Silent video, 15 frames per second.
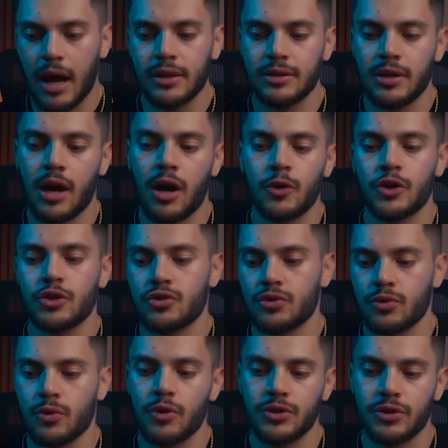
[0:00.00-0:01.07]
that's how your
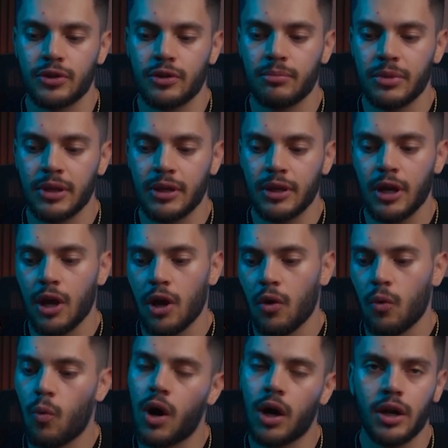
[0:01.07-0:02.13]
store is gonna be
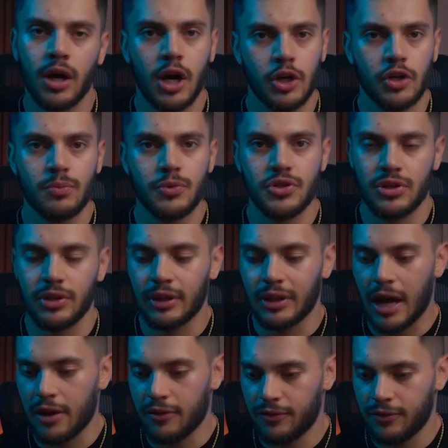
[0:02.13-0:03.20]
100%
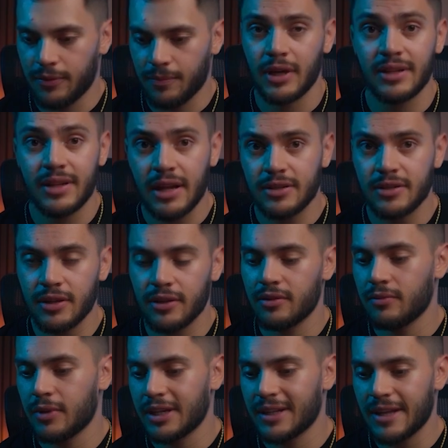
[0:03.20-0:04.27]
live. And that's it.
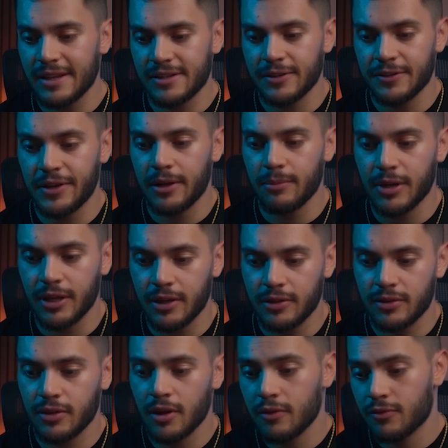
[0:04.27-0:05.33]
In less than 10
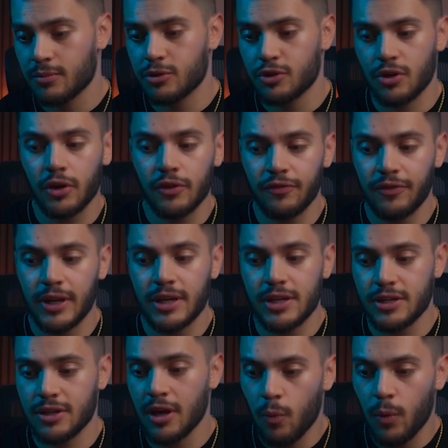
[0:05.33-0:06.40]
minutes, from start to
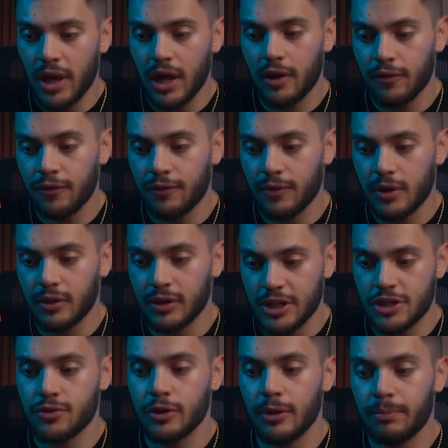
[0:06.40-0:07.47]
finish, we have
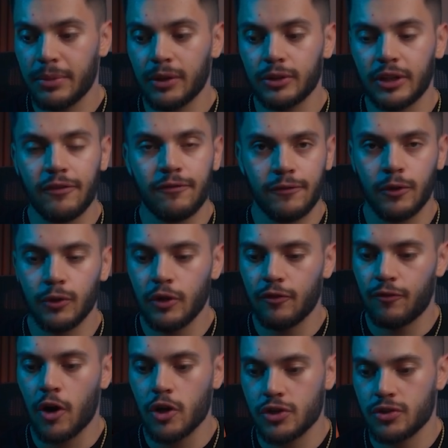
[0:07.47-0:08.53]
literally built a fully
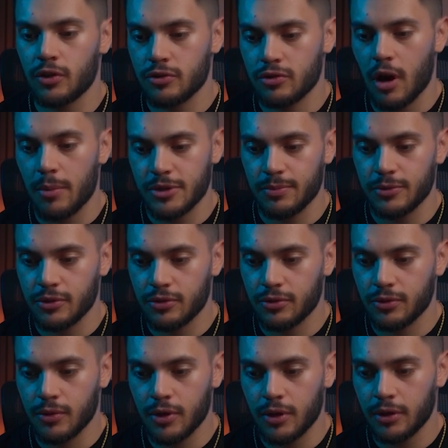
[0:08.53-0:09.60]
functional dropshipping
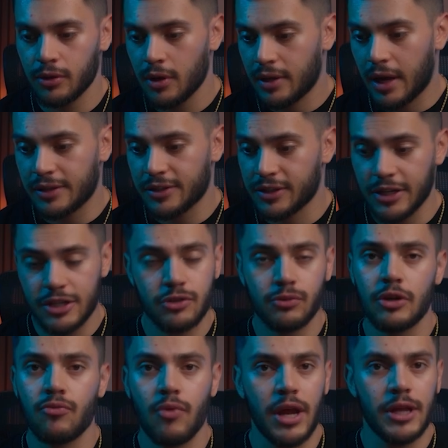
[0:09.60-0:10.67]
store that's
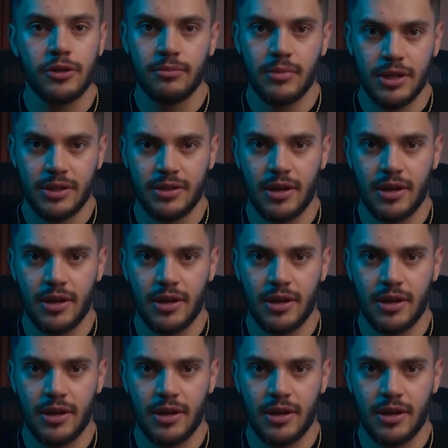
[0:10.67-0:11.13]
literally ready to make